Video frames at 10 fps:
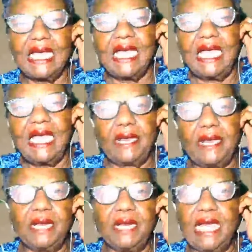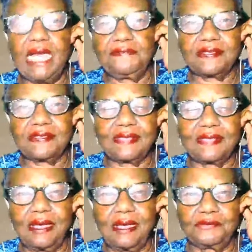And I'm gonna have to
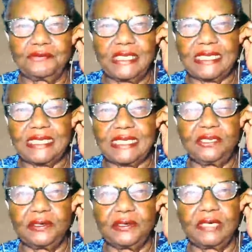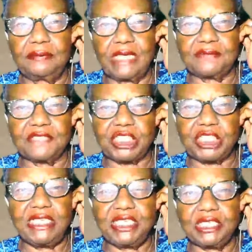resend her. I'm gonna have to change it
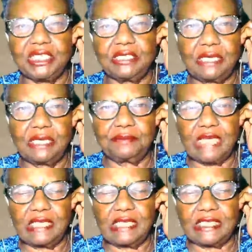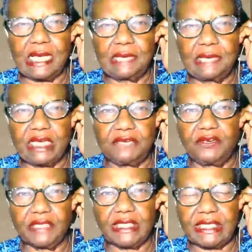and give her the
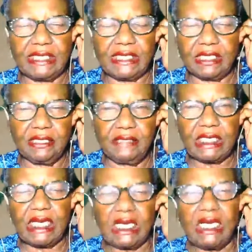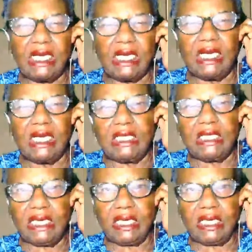link to the
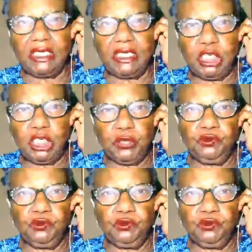new